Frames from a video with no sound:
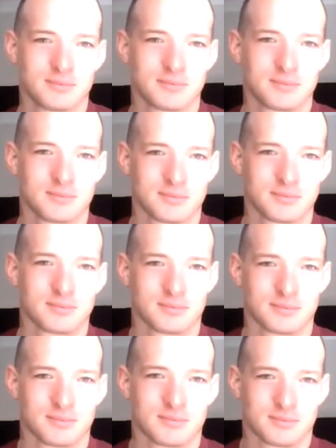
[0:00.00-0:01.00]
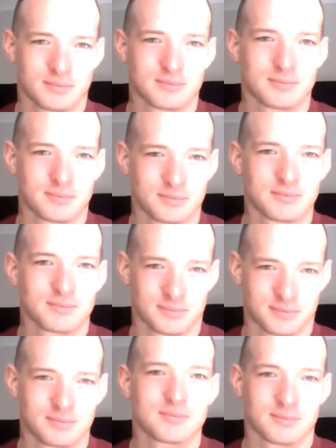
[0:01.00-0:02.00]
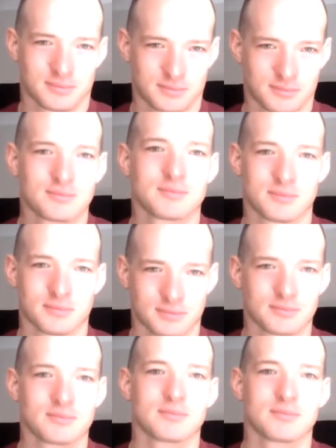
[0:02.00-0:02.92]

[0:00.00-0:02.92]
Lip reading: 100% plain thinking, you know.